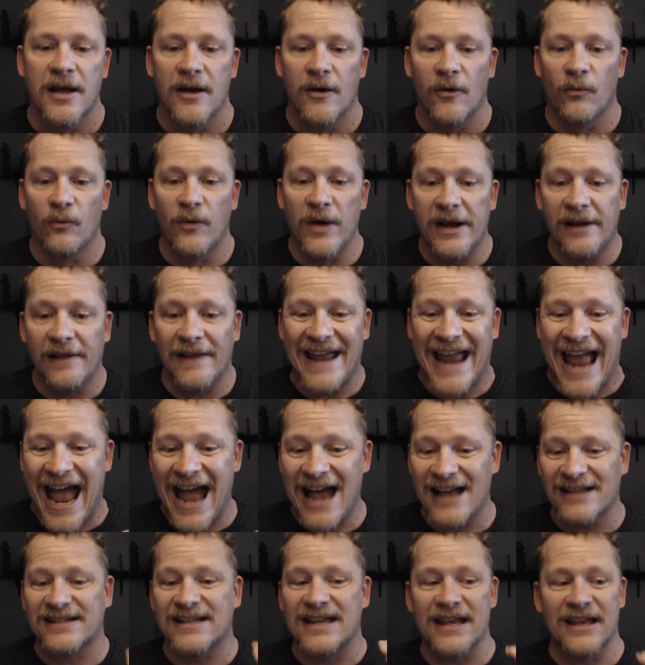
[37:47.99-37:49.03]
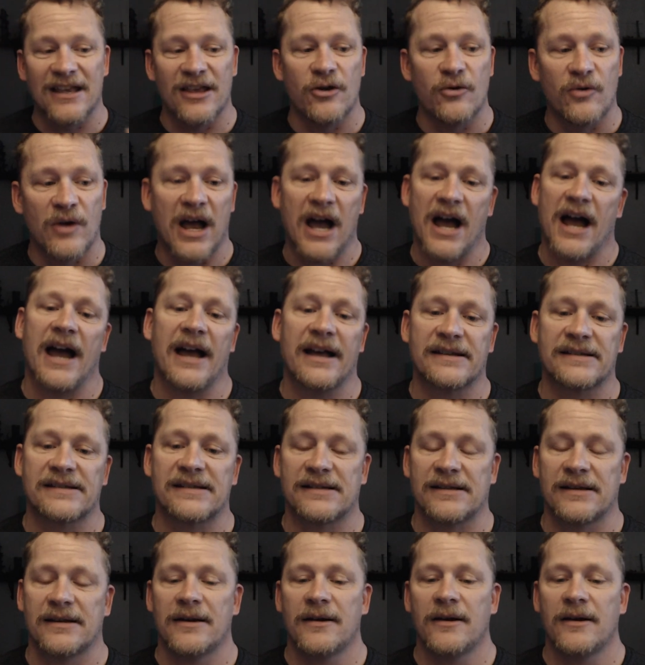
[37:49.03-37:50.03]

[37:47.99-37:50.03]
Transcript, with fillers: really asking you guys